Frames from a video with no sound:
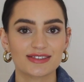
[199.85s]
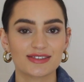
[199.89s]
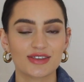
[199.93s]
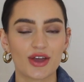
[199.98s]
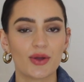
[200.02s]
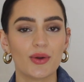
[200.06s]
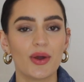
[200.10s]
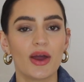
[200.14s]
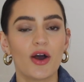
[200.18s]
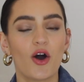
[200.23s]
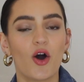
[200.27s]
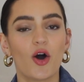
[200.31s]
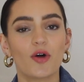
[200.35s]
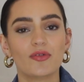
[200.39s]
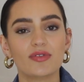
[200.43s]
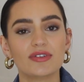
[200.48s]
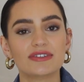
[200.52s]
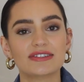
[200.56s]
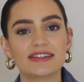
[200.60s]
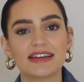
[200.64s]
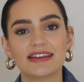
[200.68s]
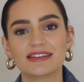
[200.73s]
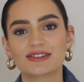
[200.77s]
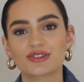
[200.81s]
So
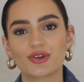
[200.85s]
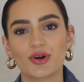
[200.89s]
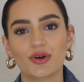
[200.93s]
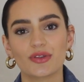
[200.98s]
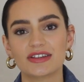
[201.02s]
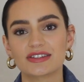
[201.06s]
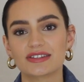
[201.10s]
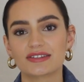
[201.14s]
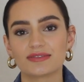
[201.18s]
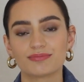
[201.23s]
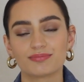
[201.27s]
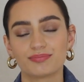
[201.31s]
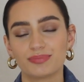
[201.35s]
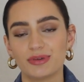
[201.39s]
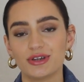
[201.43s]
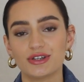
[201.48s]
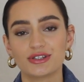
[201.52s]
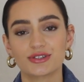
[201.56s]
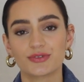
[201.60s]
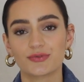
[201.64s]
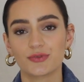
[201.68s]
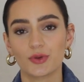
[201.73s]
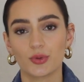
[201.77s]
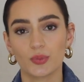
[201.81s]
obviously it's got this
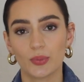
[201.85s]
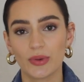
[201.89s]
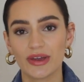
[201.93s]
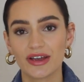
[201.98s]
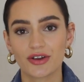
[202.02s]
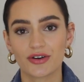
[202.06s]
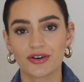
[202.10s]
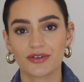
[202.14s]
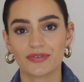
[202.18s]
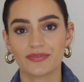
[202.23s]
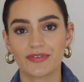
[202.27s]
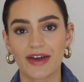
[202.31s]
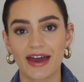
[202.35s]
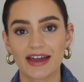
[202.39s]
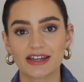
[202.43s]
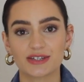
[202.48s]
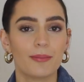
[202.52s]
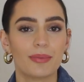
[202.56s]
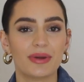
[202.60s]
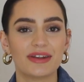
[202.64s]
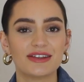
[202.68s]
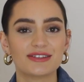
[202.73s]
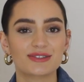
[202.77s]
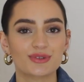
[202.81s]
beautiful wicker effect,
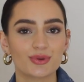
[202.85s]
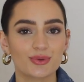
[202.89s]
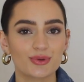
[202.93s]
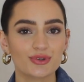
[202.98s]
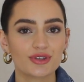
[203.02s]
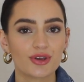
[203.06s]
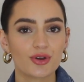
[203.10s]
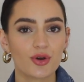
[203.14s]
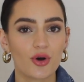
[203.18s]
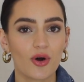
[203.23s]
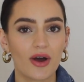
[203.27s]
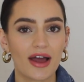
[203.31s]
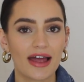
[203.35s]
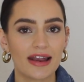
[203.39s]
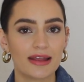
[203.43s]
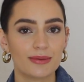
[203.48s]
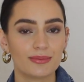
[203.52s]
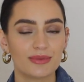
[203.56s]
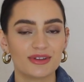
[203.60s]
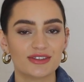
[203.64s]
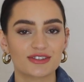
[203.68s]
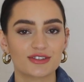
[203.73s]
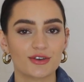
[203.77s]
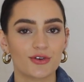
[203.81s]
but it's also got
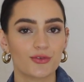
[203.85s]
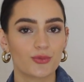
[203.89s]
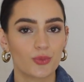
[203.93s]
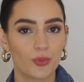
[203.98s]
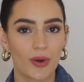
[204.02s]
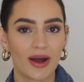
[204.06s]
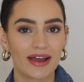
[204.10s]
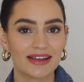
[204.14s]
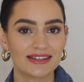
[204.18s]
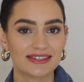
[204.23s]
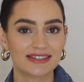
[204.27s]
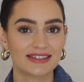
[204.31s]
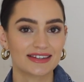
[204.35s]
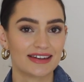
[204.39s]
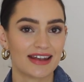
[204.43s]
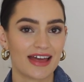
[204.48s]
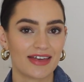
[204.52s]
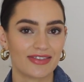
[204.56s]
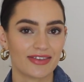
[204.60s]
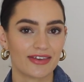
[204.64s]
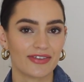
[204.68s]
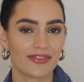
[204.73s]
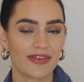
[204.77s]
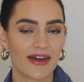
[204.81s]
elements of white
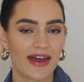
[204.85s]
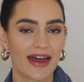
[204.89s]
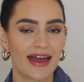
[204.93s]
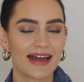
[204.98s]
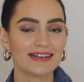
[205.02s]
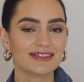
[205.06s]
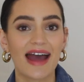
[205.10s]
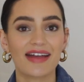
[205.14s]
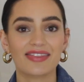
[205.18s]
leather there,